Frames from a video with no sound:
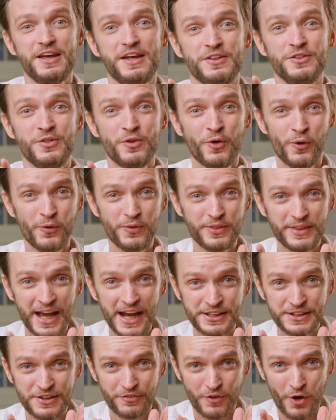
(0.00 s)

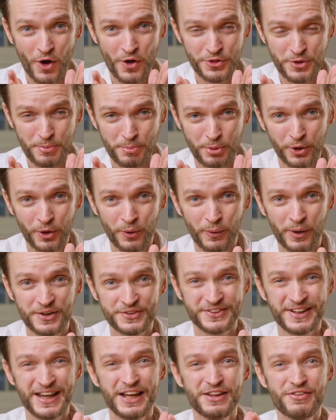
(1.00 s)
Non-native entrepreneurs
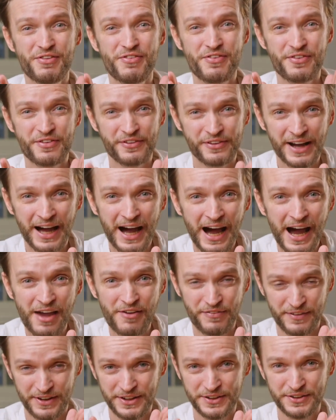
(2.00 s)
can
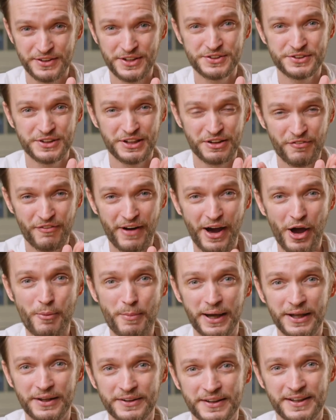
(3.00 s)
thrive in this
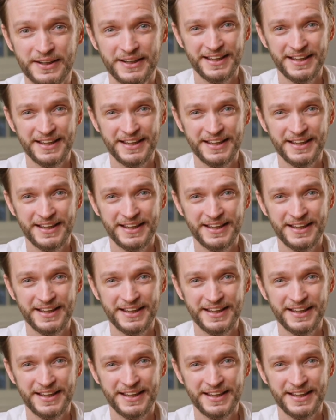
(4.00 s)
environment.